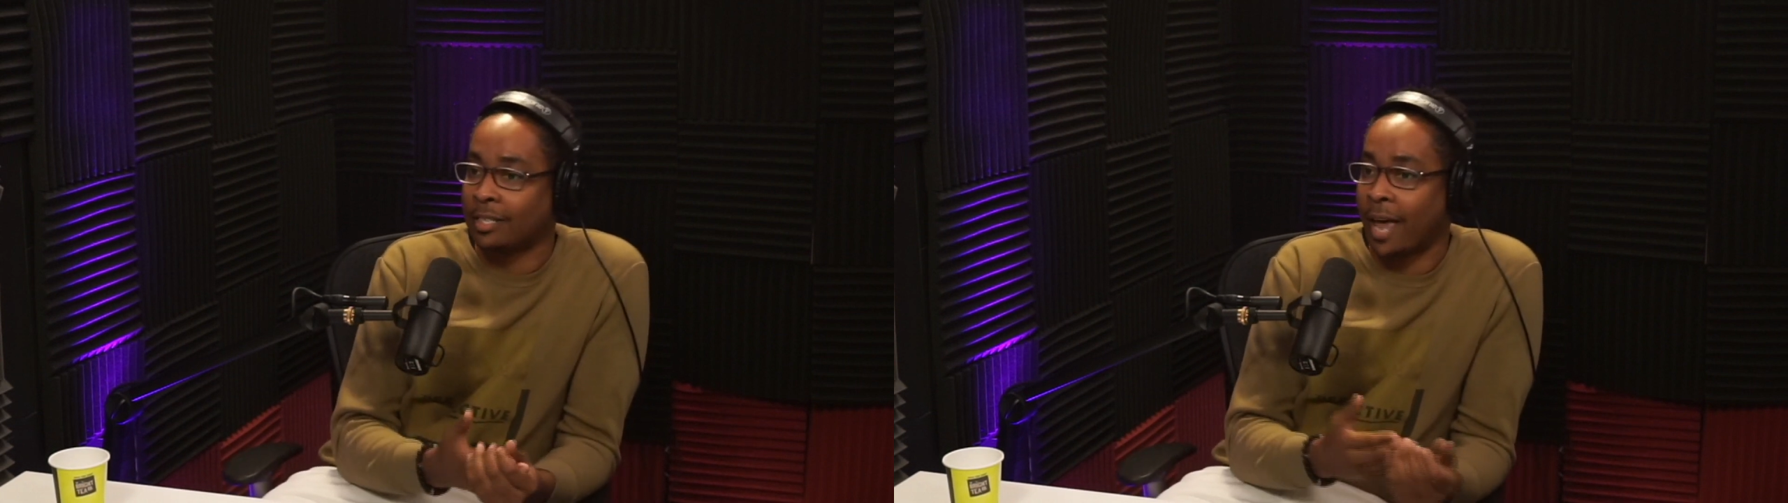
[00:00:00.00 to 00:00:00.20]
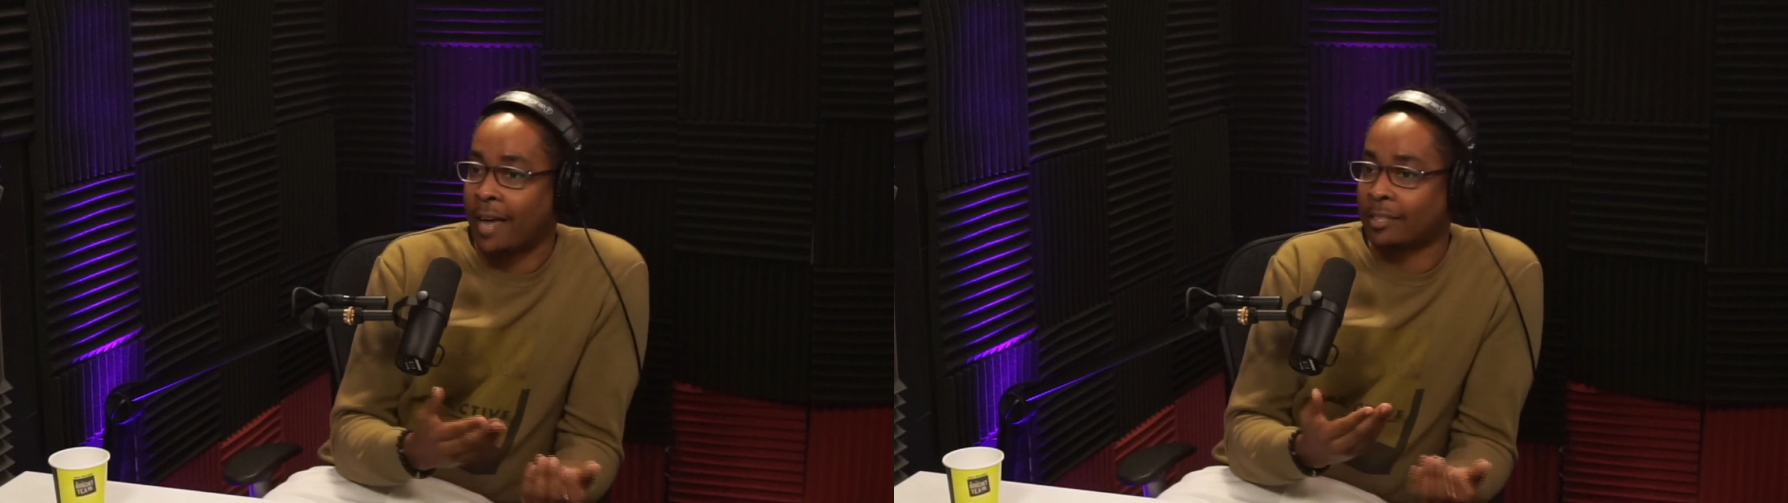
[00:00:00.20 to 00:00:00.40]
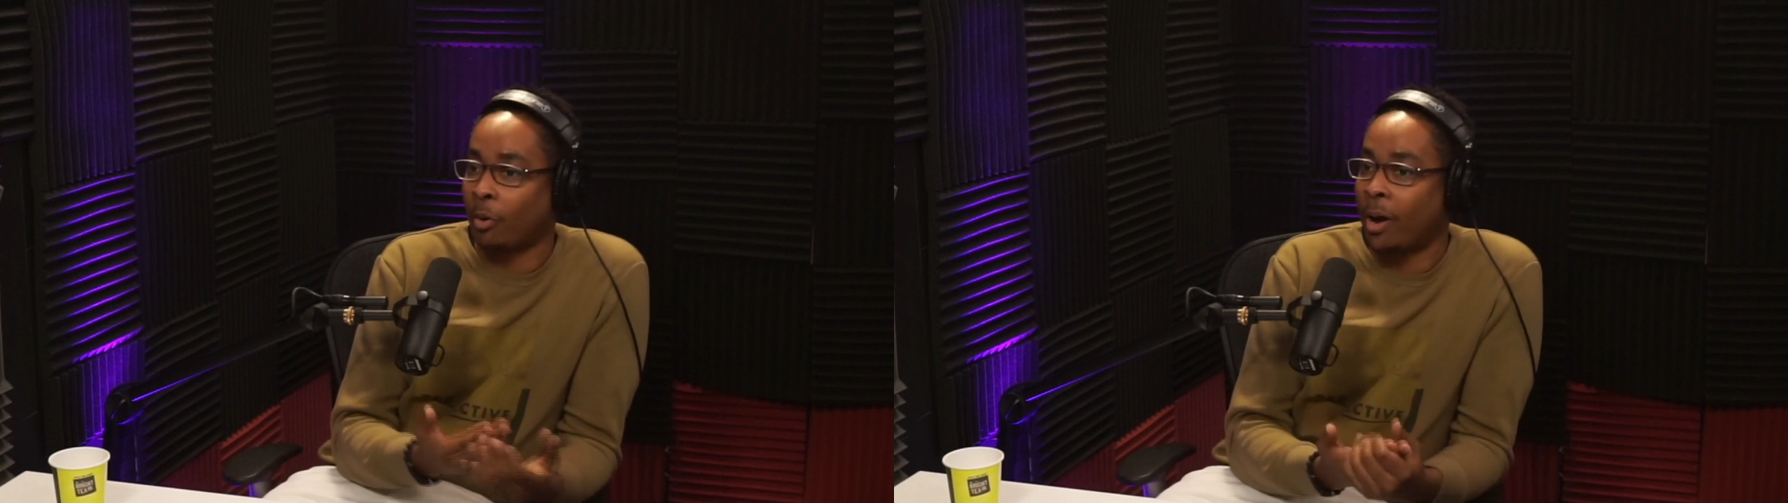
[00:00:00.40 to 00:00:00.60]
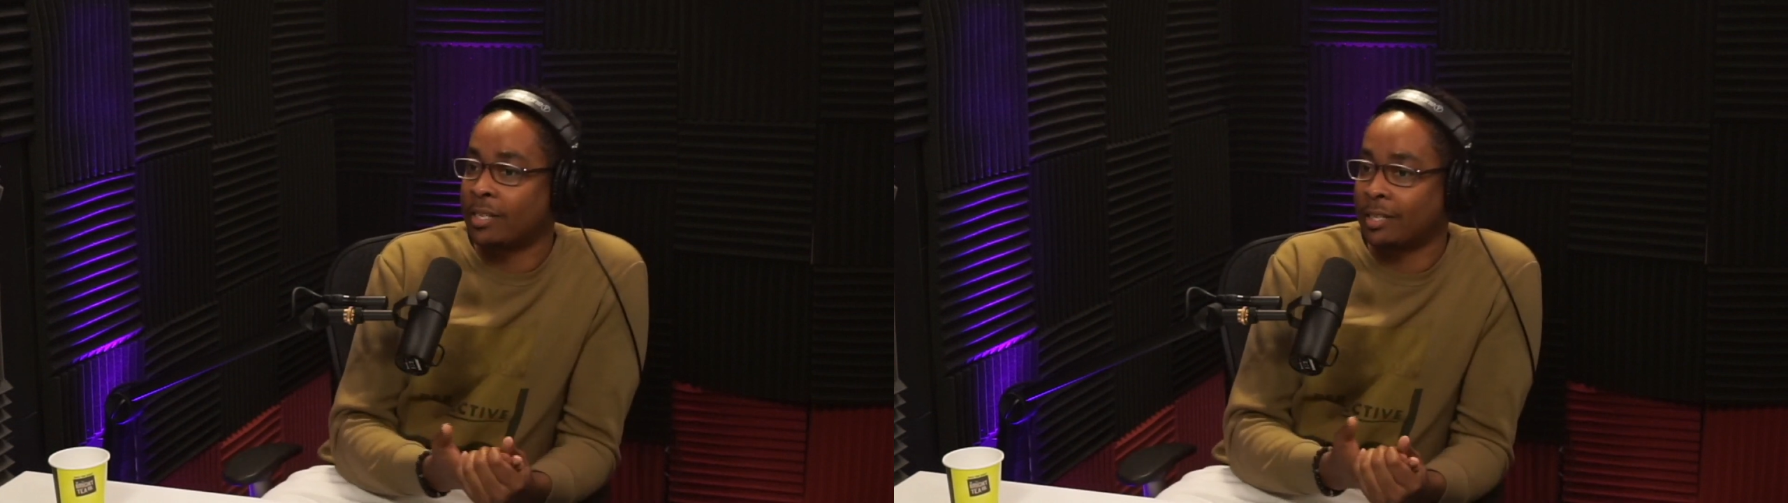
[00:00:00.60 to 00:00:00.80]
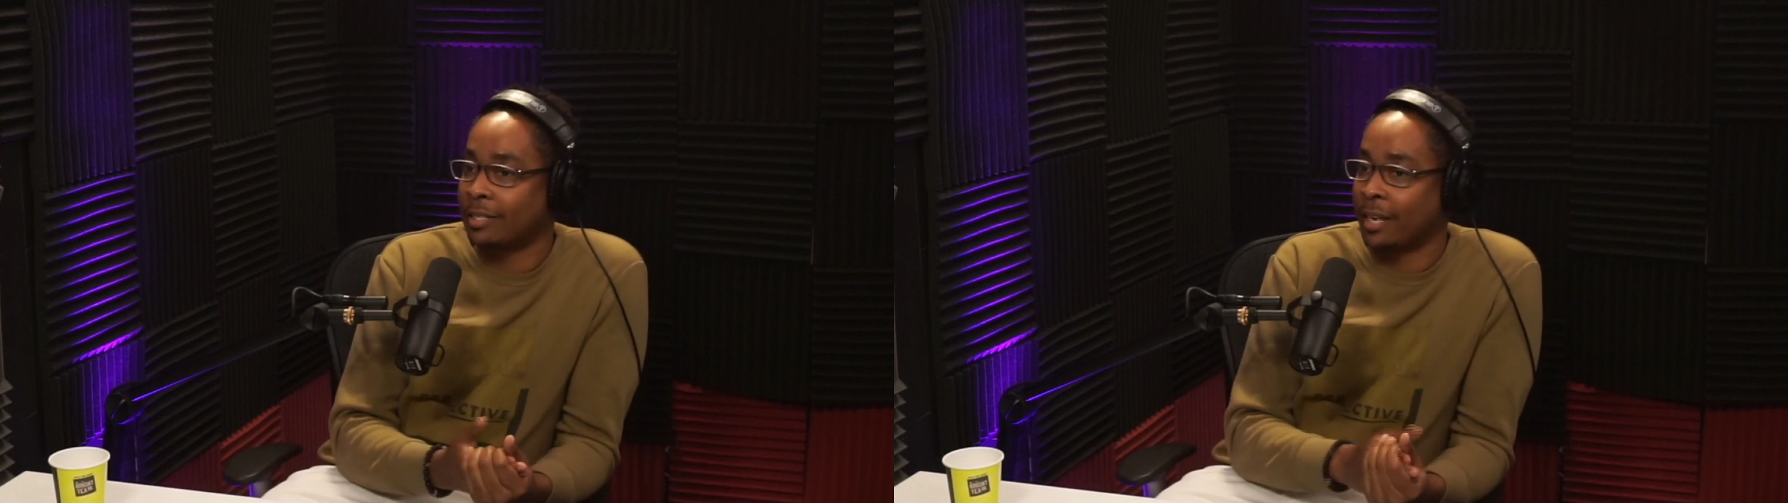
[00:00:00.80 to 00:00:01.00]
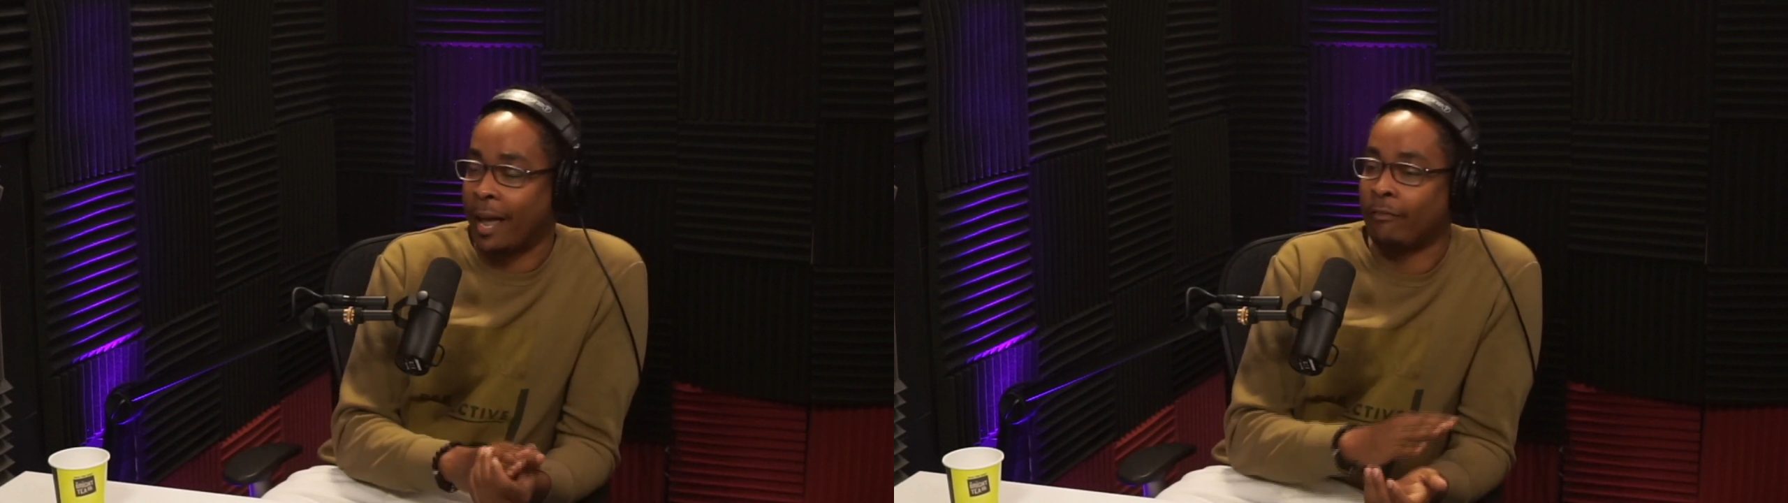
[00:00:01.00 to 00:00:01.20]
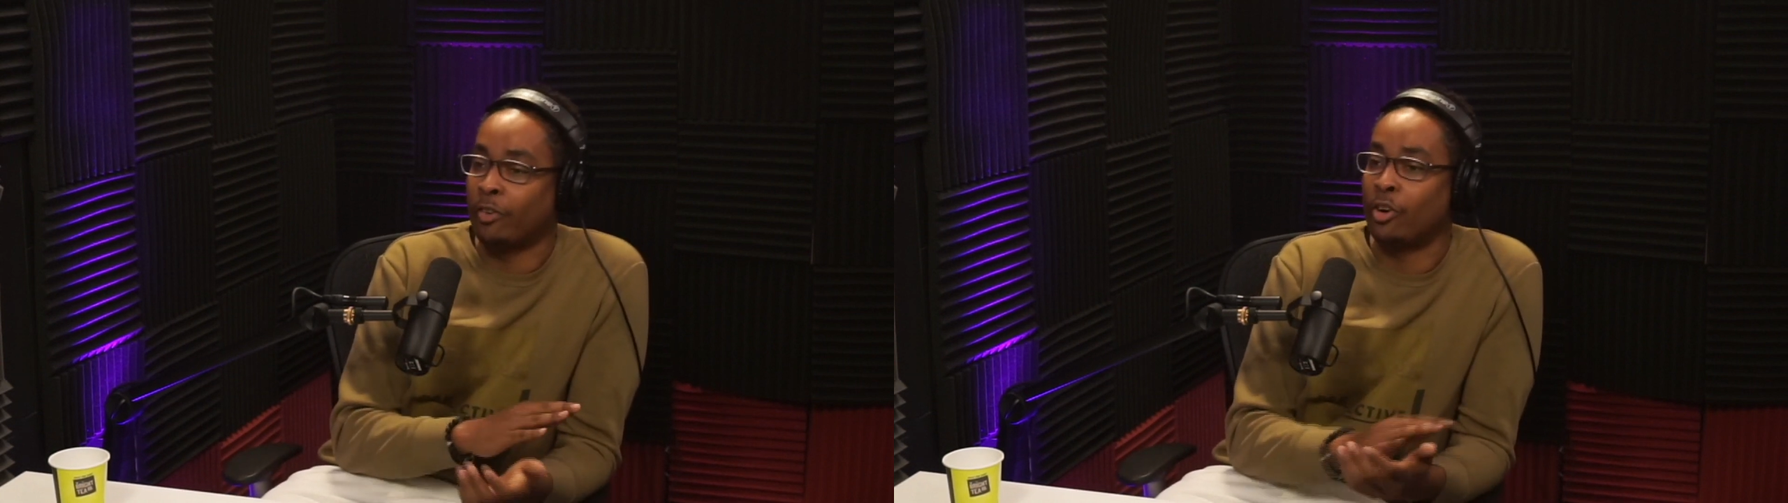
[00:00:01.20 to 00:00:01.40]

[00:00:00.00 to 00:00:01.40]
ask questions that have